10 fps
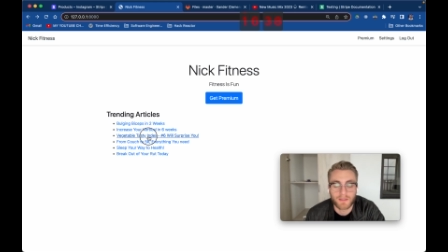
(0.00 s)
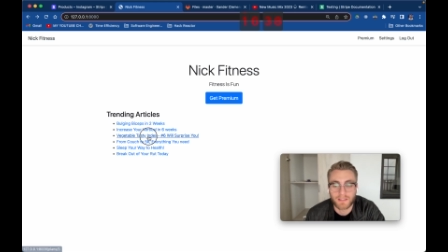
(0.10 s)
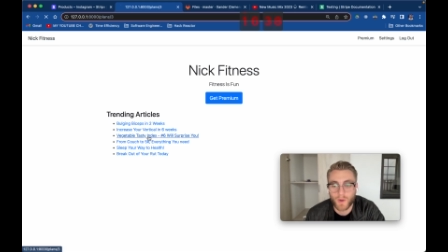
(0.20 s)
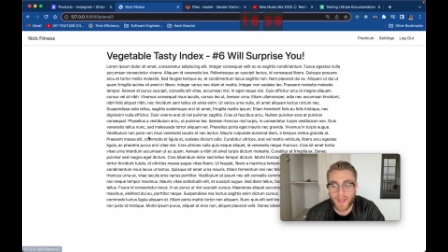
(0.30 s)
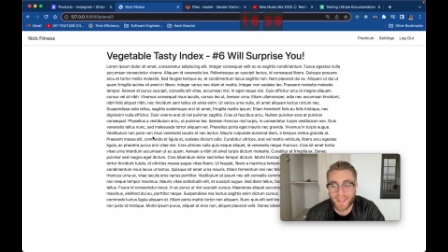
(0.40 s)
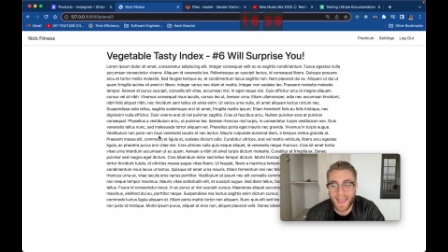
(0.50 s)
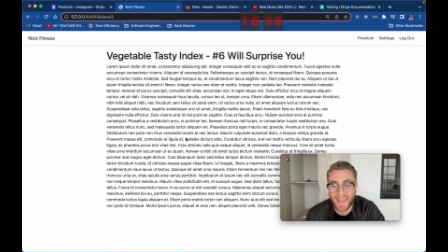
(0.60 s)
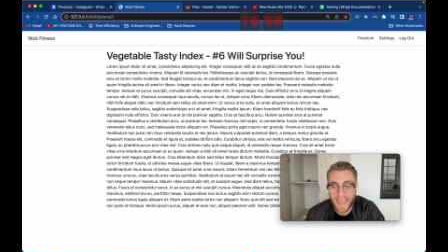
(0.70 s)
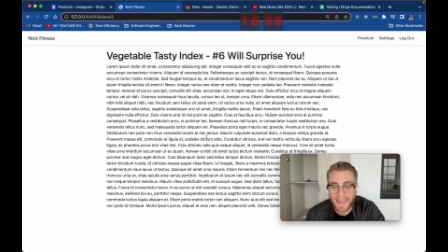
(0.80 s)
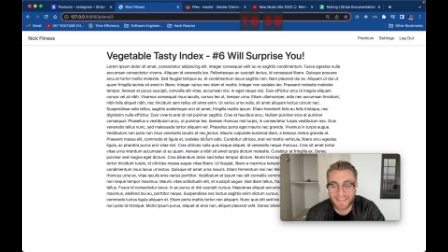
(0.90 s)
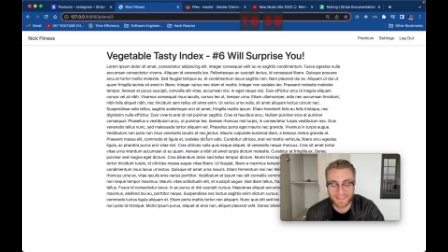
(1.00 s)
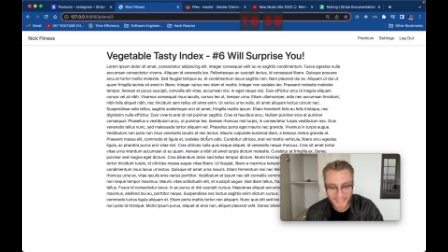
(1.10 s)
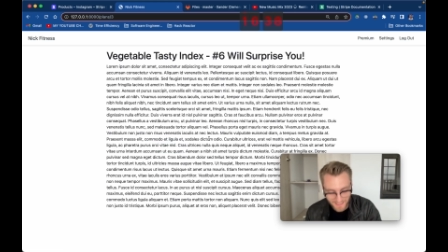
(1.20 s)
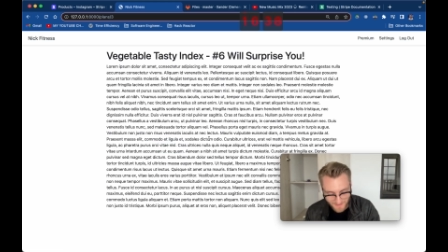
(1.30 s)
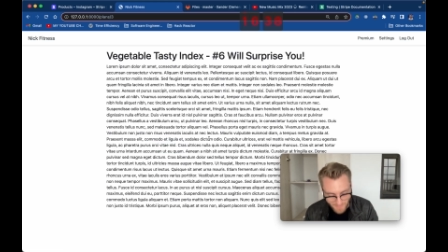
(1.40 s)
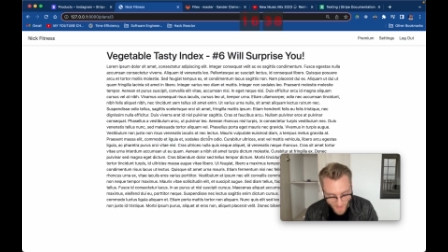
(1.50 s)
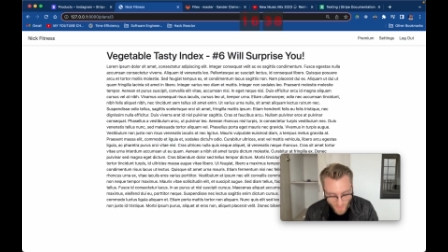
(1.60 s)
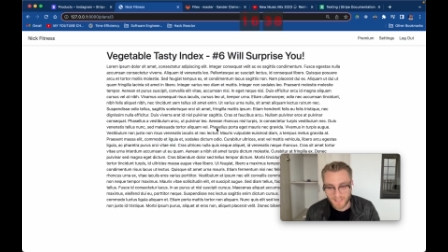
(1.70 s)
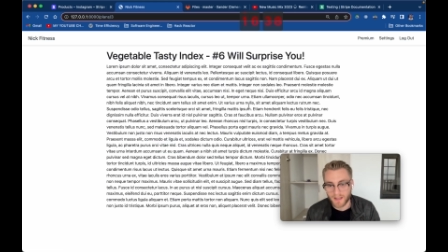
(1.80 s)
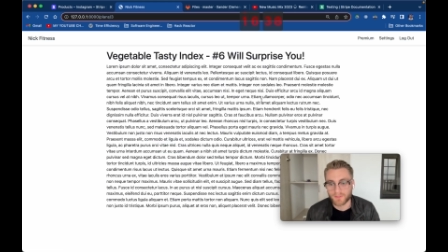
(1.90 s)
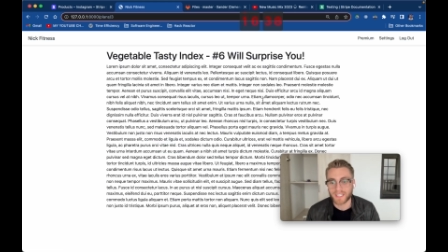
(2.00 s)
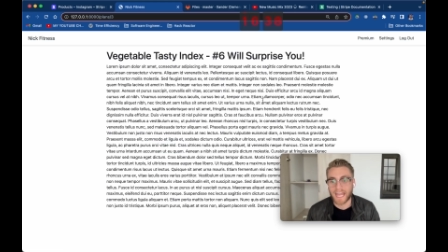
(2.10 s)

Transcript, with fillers: That's why I added that component of the